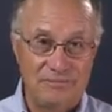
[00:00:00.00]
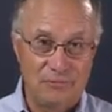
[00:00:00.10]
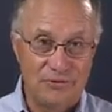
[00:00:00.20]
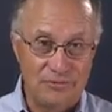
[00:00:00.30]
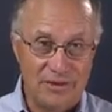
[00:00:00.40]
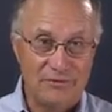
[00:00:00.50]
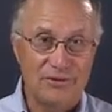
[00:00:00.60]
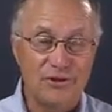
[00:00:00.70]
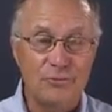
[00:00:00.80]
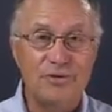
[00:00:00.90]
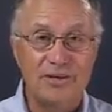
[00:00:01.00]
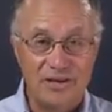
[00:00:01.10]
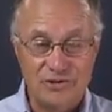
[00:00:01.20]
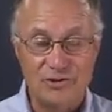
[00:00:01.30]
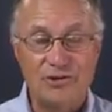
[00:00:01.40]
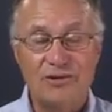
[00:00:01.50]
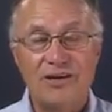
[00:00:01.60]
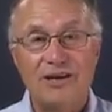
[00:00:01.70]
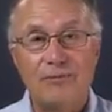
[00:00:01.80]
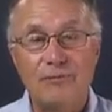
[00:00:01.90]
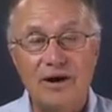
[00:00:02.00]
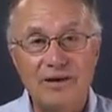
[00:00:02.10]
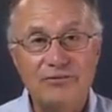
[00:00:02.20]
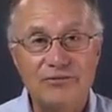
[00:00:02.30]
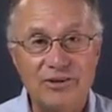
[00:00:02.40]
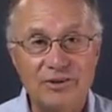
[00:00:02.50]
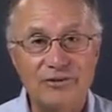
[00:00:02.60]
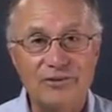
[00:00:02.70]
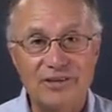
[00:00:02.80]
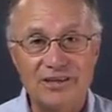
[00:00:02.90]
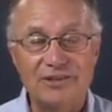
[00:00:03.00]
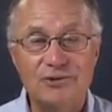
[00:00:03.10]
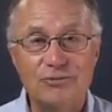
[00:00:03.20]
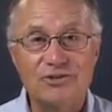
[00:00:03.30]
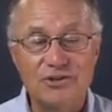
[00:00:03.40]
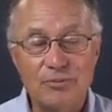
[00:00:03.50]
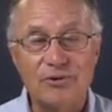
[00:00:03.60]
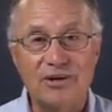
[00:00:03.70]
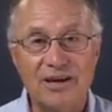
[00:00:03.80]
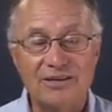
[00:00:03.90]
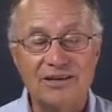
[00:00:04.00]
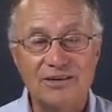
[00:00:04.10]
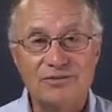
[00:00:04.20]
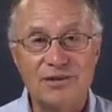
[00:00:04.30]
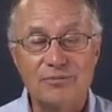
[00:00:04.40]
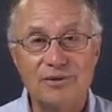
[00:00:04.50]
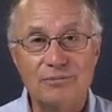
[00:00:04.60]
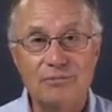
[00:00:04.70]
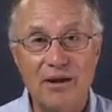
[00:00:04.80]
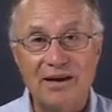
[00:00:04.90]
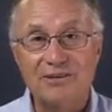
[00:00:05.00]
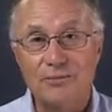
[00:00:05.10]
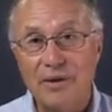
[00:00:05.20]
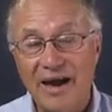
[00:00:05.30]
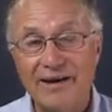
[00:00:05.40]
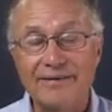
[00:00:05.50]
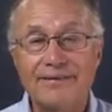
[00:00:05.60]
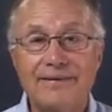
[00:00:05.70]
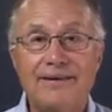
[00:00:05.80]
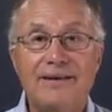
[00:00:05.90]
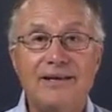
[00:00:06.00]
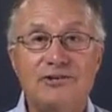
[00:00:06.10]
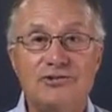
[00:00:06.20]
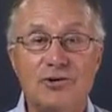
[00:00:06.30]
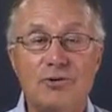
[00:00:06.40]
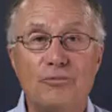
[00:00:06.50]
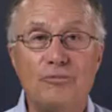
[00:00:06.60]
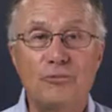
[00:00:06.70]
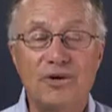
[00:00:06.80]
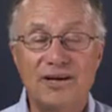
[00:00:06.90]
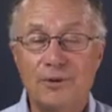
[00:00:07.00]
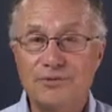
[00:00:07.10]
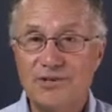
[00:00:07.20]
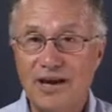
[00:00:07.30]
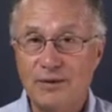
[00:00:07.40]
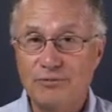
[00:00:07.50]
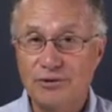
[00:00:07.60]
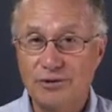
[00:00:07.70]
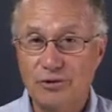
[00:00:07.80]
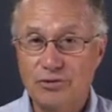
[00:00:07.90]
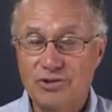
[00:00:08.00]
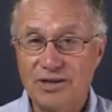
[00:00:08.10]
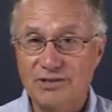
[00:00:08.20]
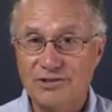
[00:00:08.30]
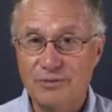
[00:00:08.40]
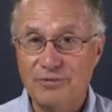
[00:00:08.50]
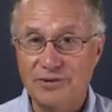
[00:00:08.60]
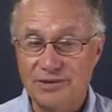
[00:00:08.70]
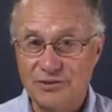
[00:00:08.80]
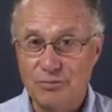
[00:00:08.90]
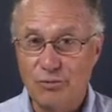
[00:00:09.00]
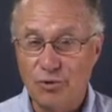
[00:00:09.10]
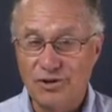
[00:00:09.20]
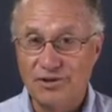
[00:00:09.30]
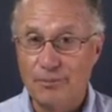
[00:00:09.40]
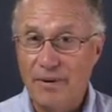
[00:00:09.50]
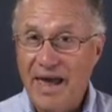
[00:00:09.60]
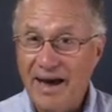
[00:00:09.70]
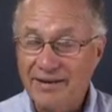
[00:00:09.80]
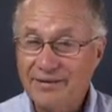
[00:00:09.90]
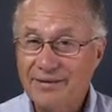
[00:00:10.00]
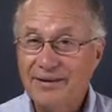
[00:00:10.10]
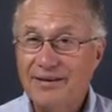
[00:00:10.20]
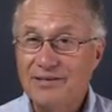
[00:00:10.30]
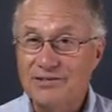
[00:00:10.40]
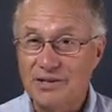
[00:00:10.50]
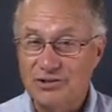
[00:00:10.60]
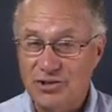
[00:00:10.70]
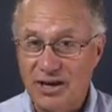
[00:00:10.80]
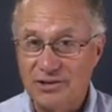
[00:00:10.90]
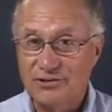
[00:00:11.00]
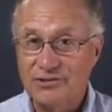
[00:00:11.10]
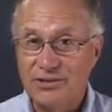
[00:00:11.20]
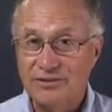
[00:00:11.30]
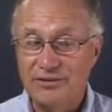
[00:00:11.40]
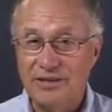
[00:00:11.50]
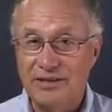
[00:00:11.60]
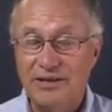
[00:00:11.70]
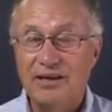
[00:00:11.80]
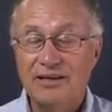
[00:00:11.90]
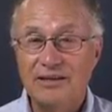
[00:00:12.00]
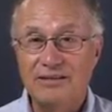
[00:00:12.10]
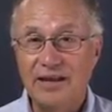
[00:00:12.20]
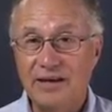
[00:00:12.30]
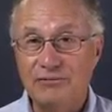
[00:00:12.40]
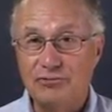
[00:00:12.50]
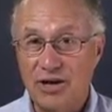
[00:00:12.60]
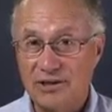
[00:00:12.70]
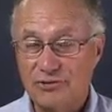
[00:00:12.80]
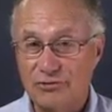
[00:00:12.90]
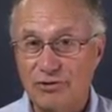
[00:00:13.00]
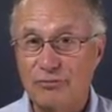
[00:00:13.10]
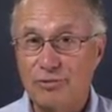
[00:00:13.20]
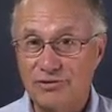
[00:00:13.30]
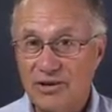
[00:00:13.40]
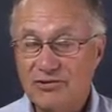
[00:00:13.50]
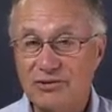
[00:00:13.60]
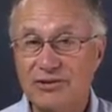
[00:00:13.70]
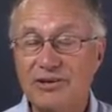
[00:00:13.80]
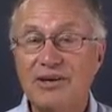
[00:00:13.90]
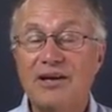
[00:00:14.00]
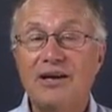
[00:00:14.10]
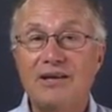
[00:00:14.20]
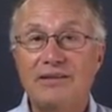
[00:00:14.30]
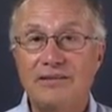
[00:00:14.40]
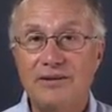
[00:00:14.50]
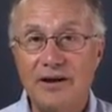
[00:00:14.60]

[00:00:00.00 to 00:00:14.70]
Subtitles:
with given human nature, might feel the need to reciprocate, to give something back to Pat. So when it comes time to negotiate something that's important to Pat, such as the date of transfer of possession, the